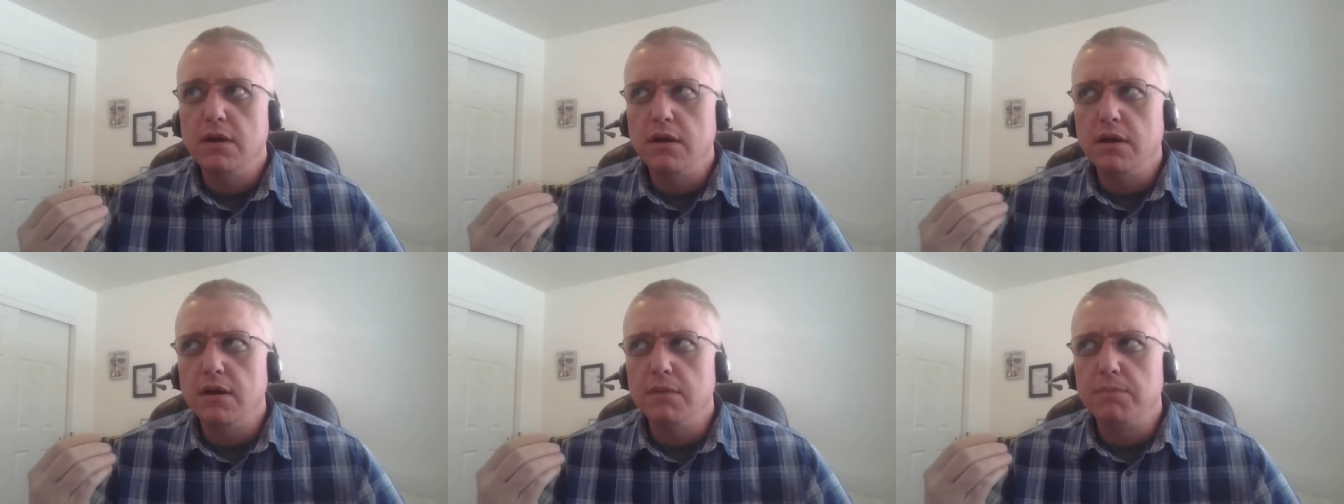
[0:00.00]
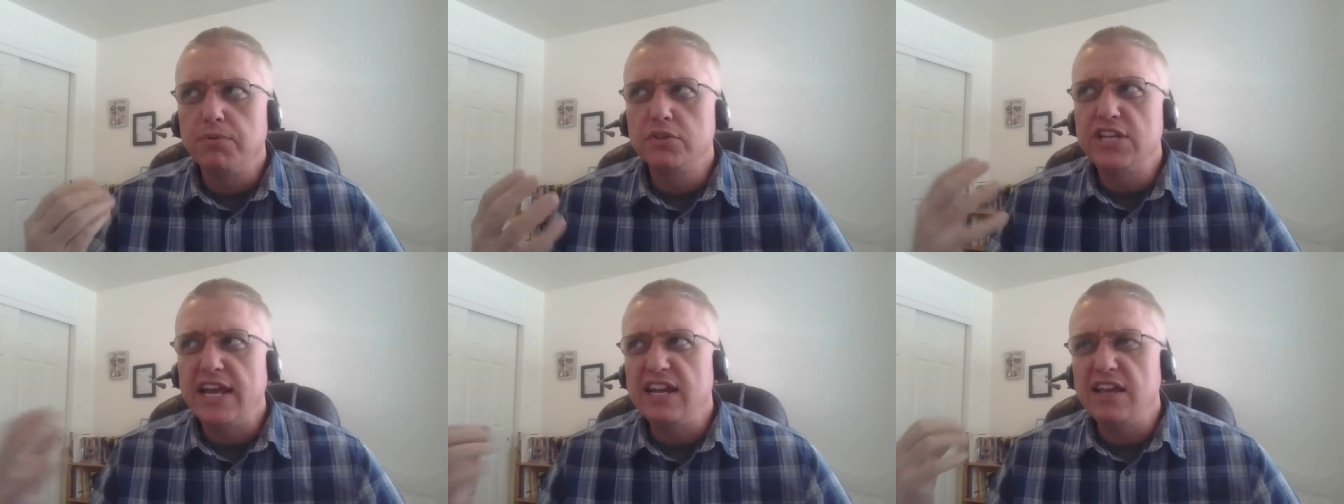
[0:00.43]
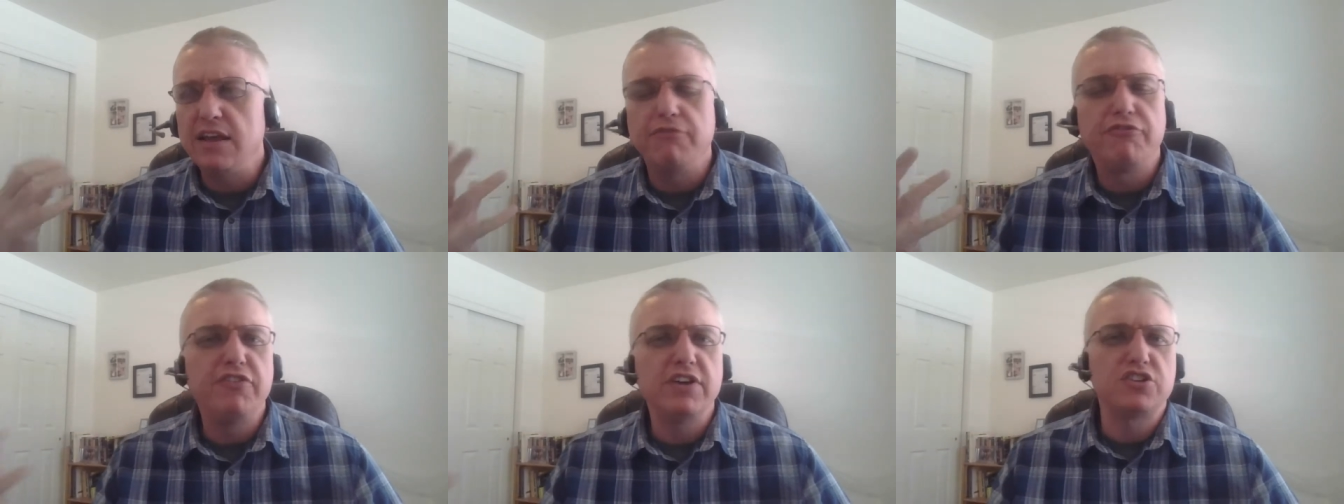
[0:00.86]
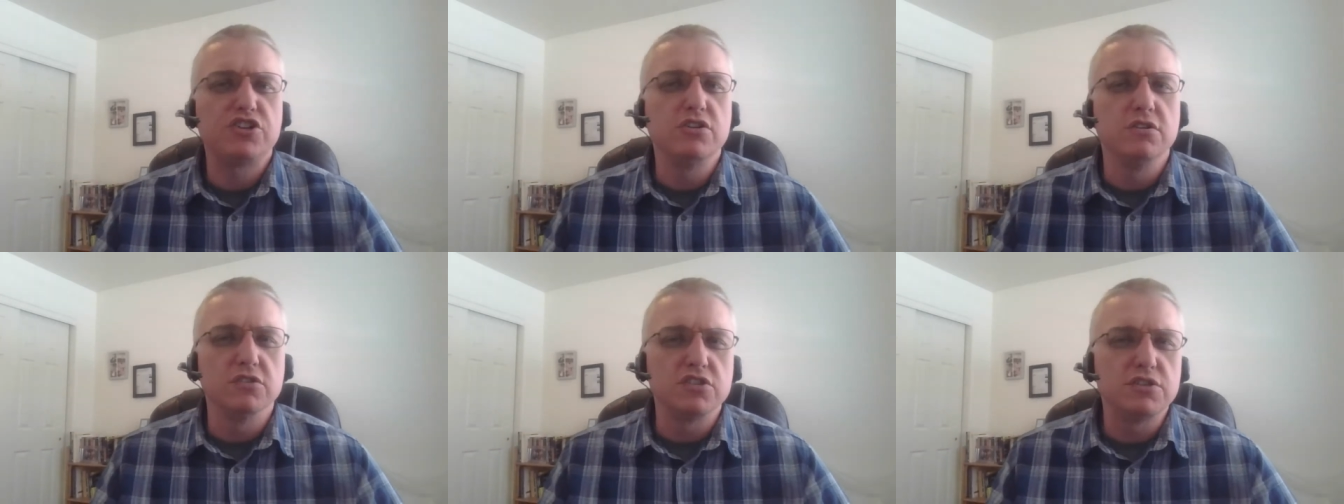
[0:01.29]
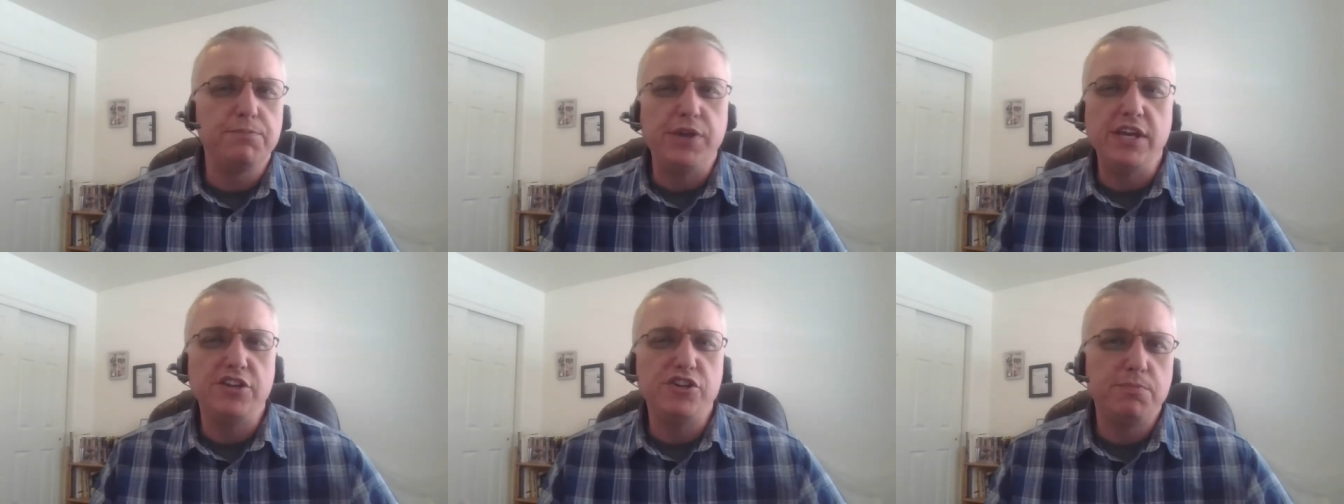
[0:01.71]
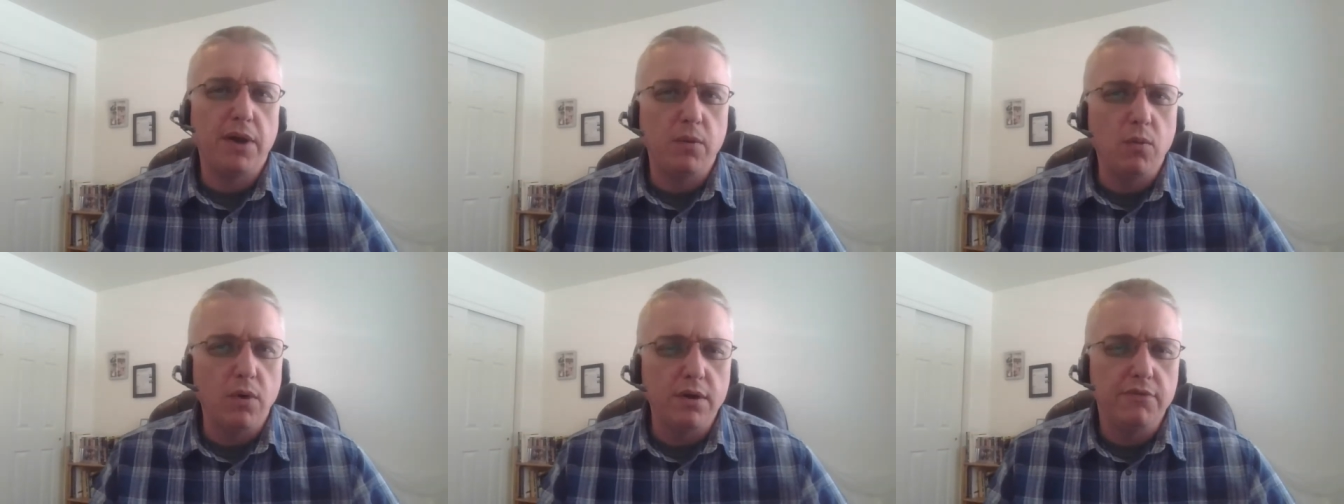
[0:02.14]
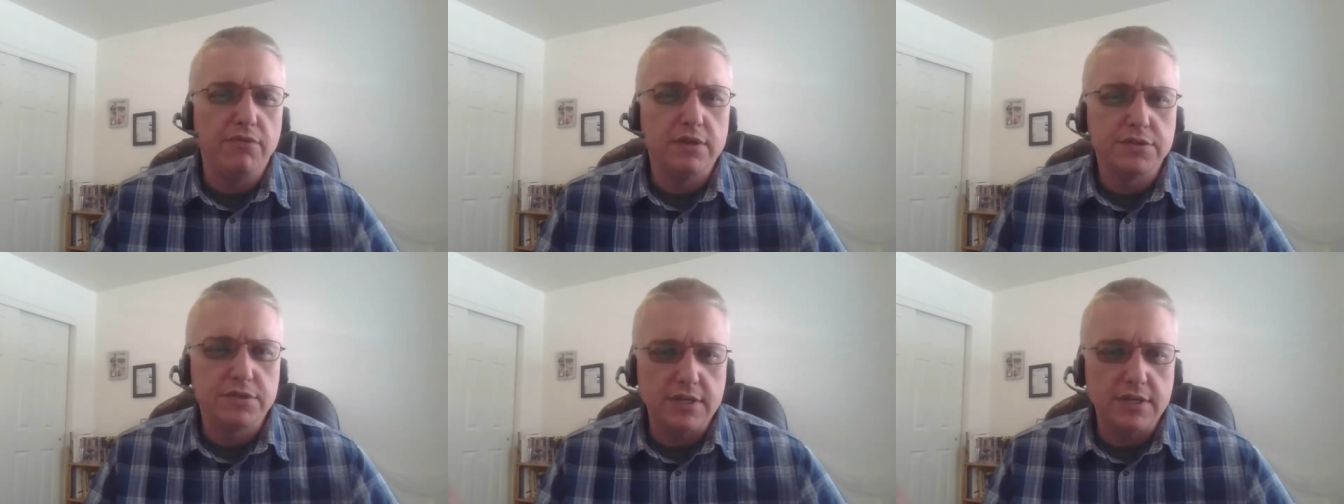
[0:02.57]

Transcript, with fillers: uh, presenting a fictional speech by one of his